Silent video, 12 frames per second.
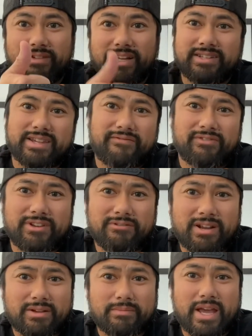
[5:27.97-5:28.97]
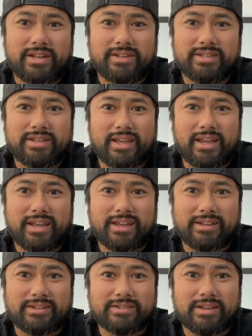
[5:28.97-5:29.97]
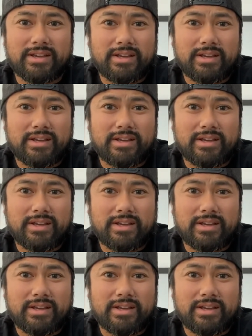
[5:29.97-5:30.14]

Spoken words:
Like, definitely recommend. And,